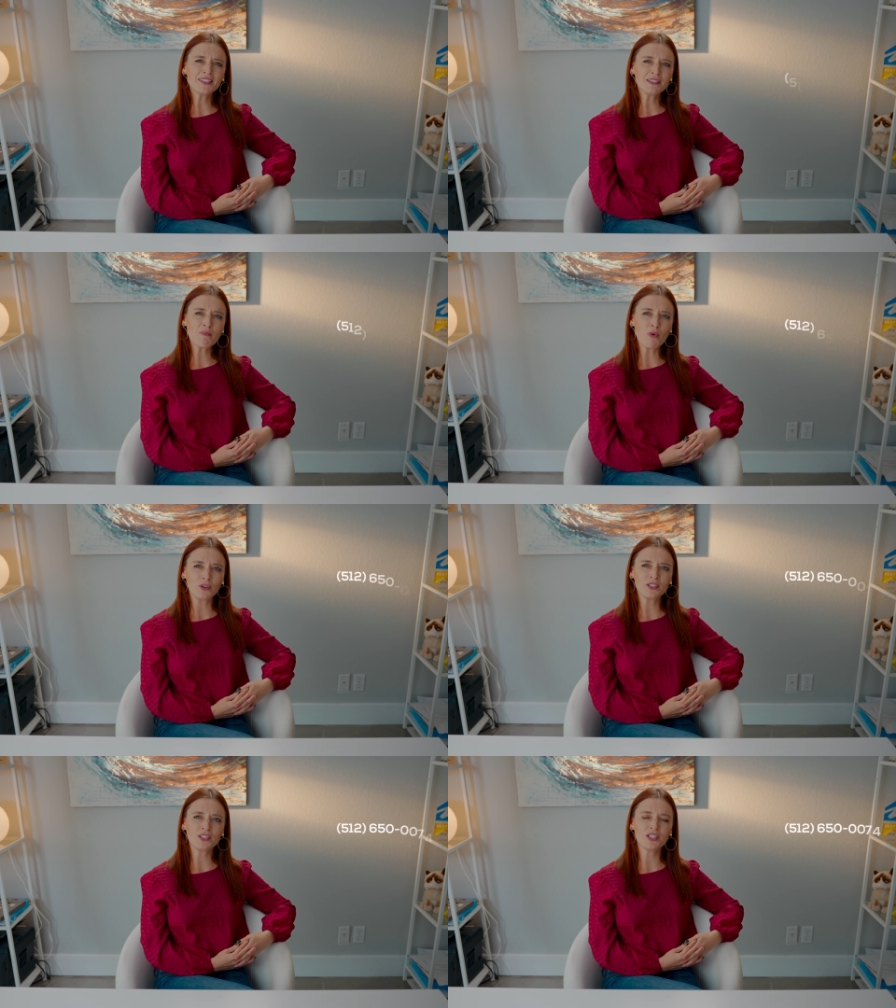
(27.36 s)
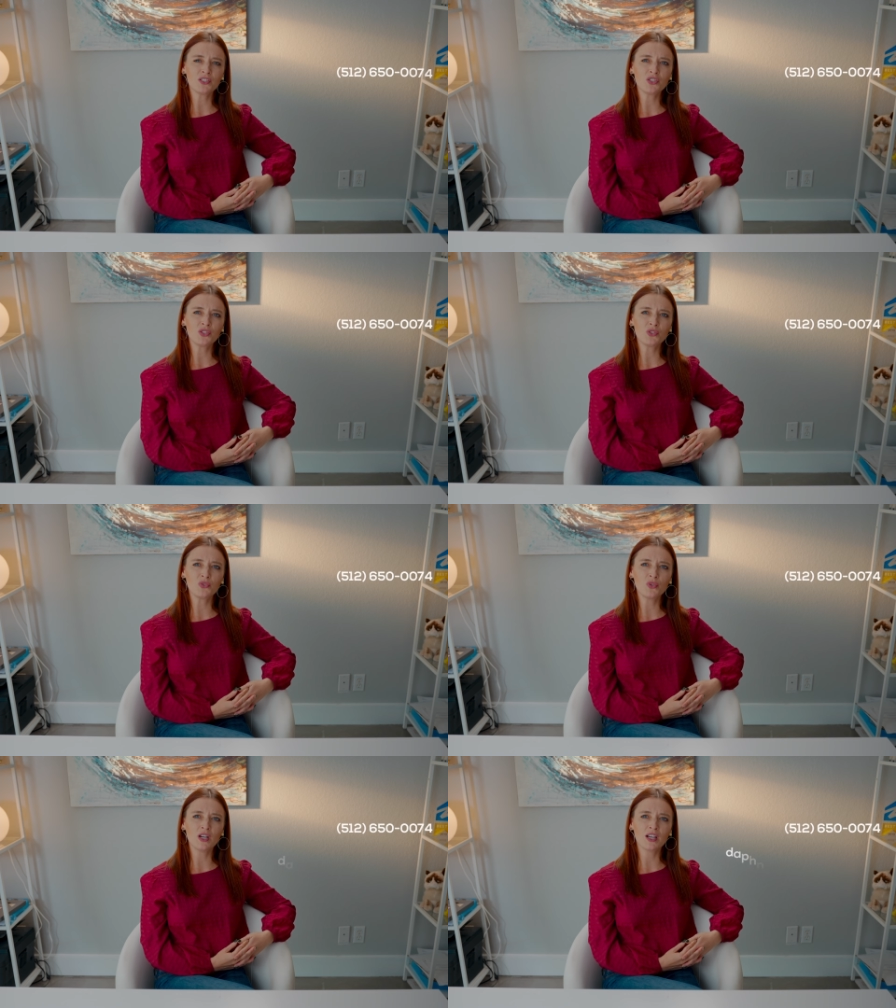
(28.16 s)
it's important
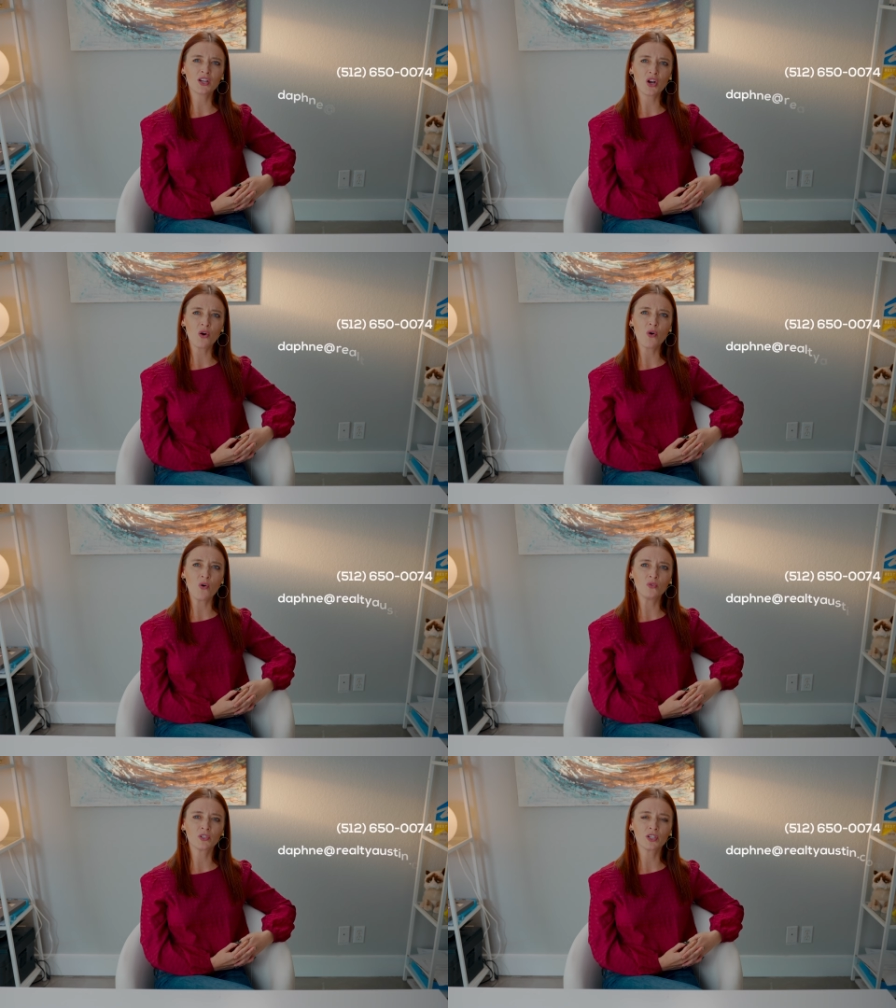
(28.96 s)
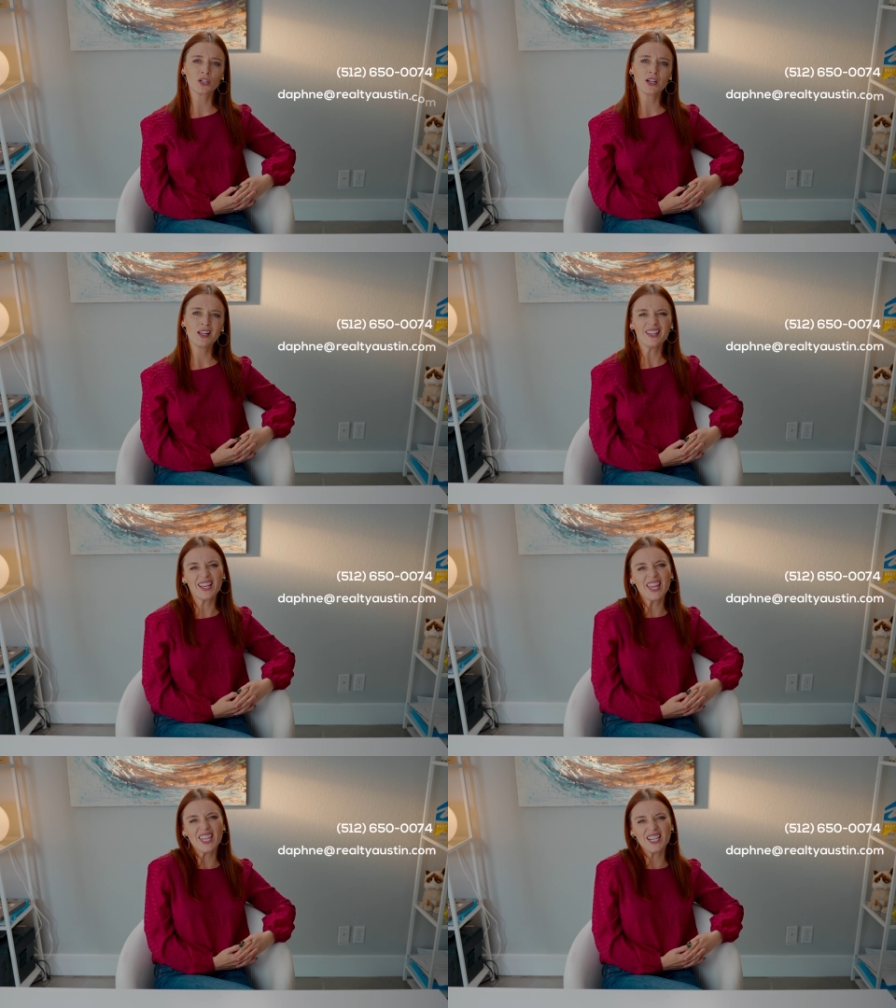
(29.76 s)
to go over
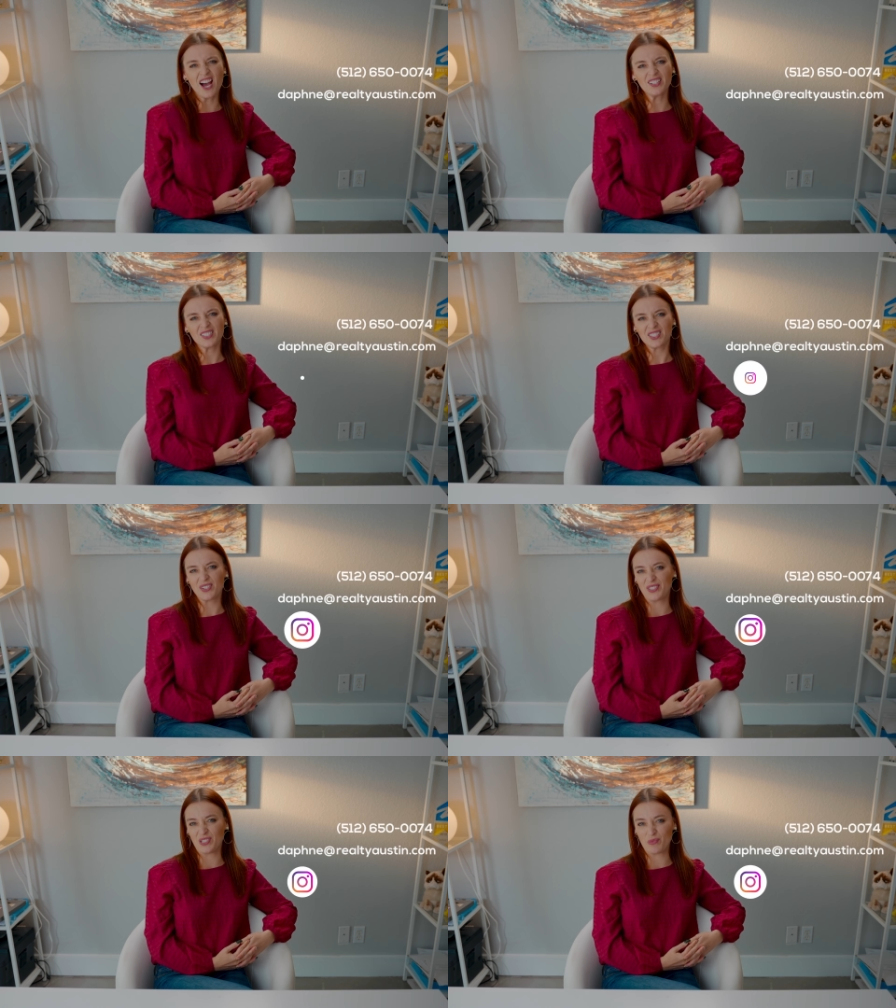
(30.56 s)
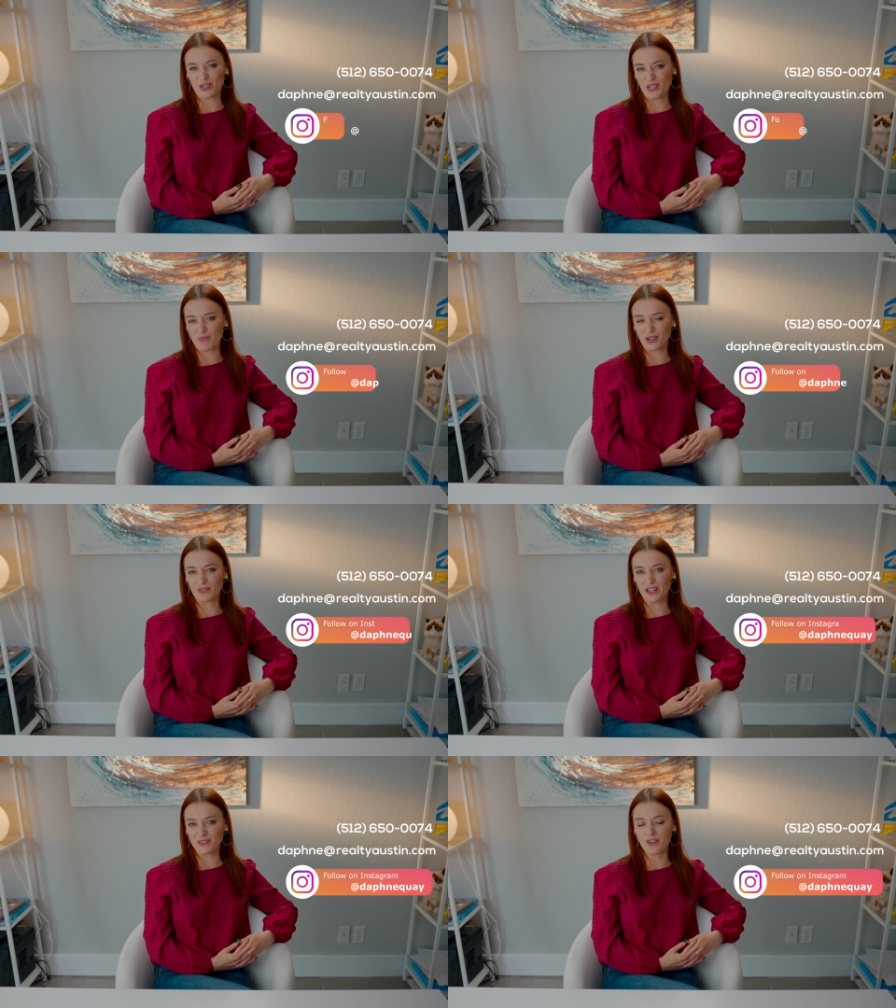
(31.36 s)
like the not so super duper
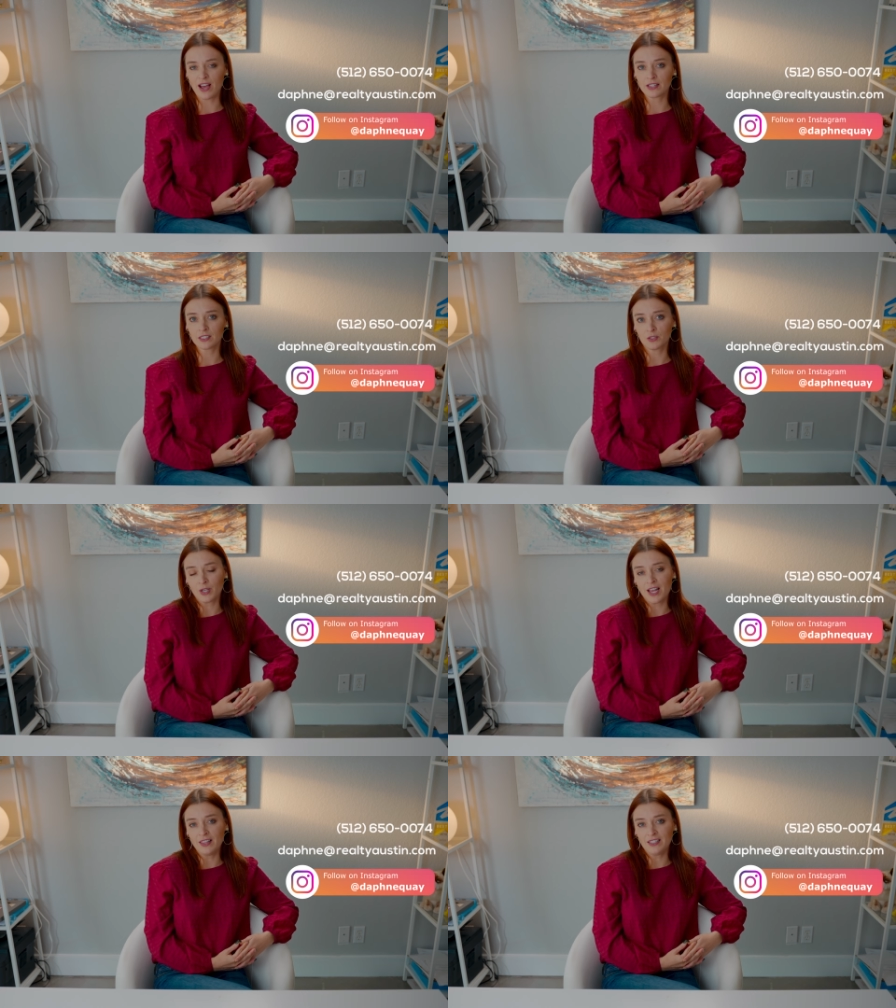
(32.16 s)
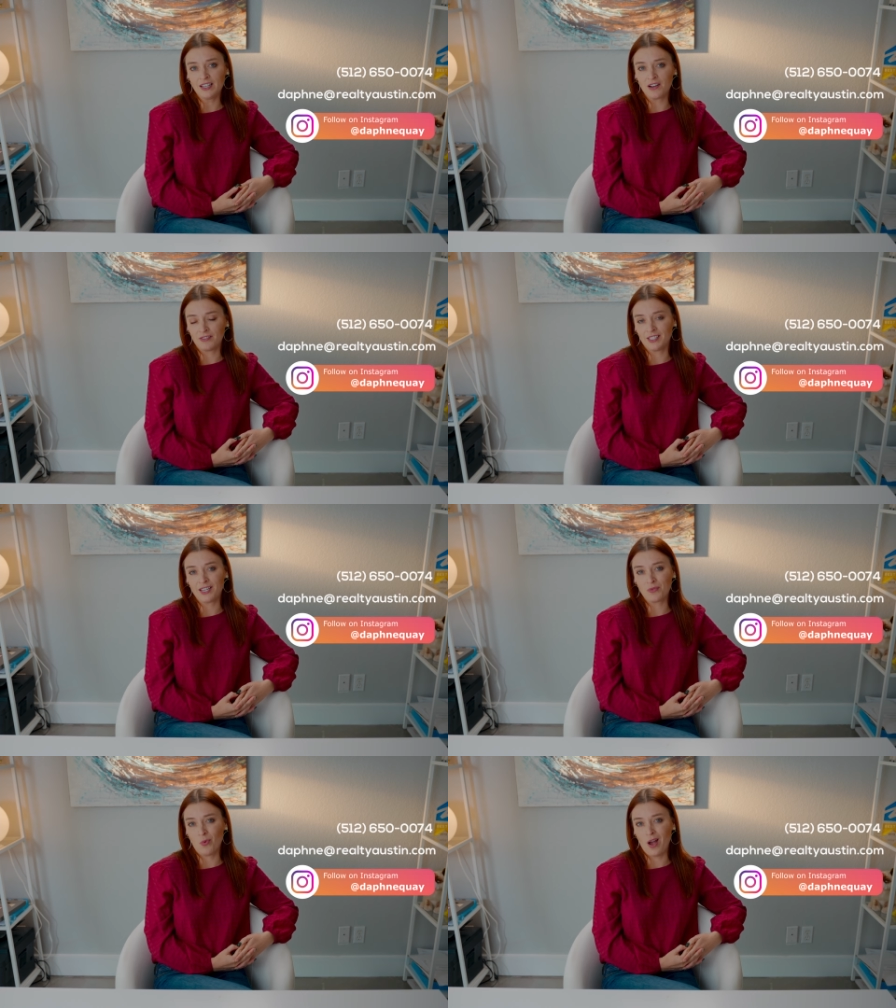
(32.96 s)
fun facts and the reality of it
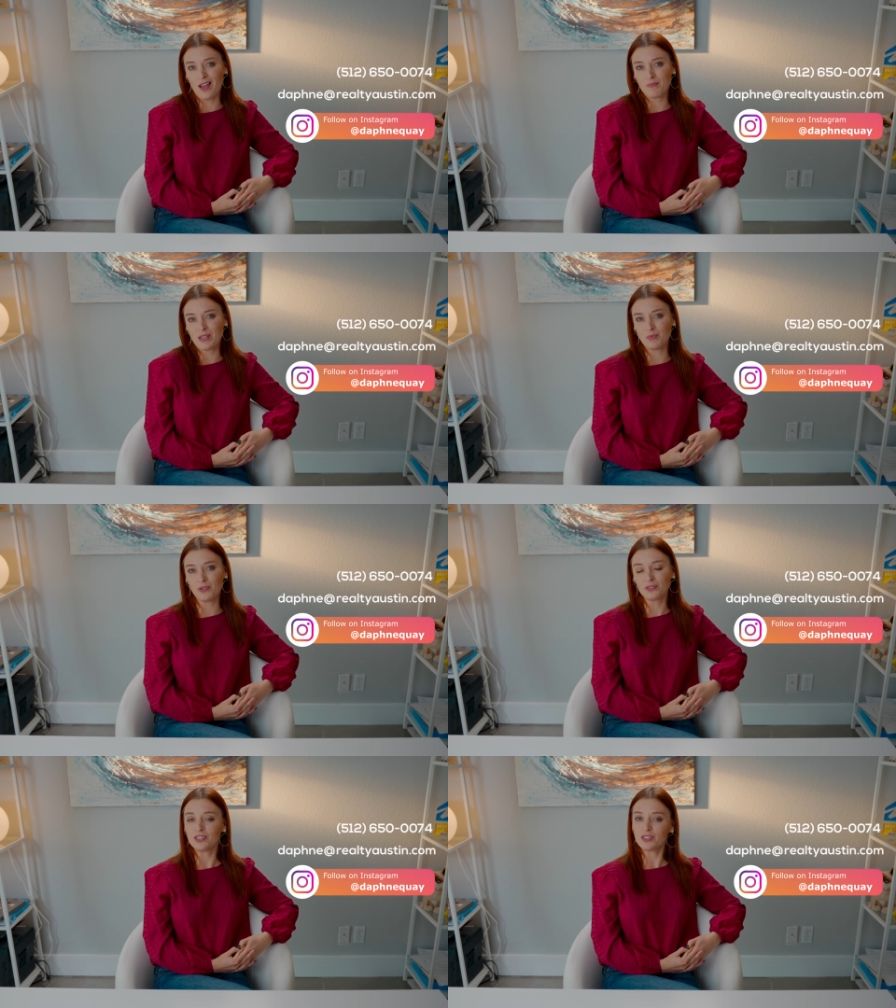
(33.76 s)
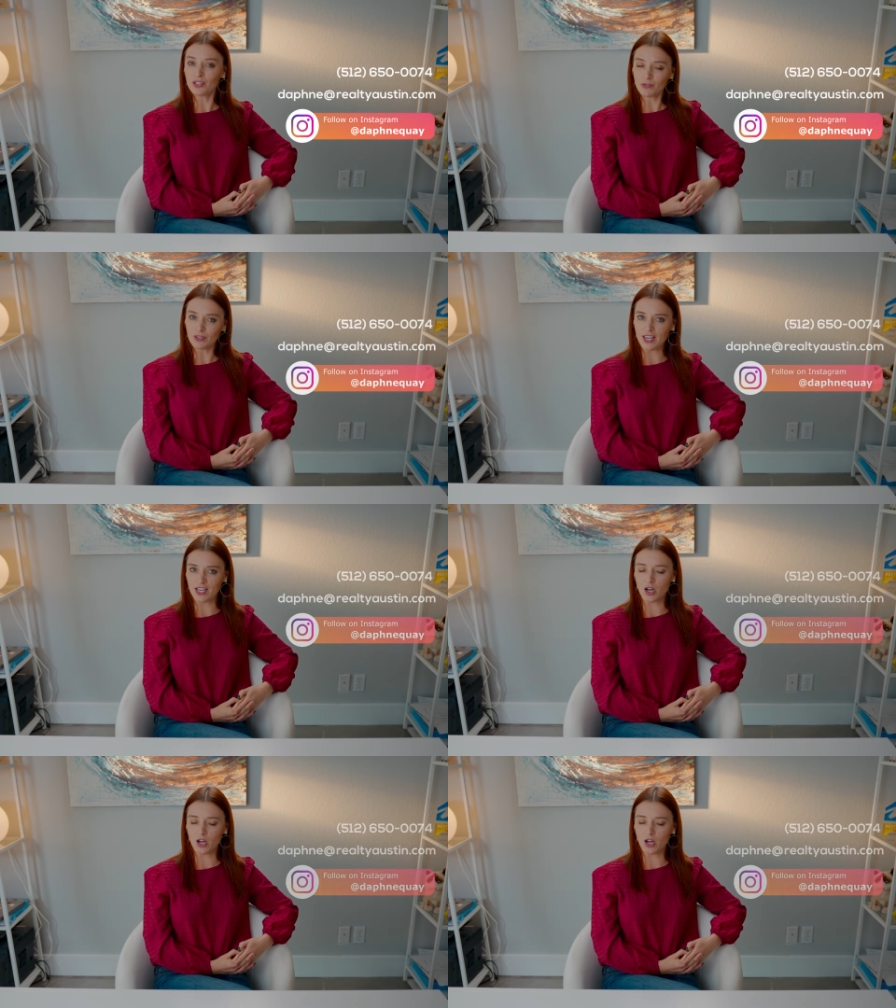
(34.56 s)
and why people don't like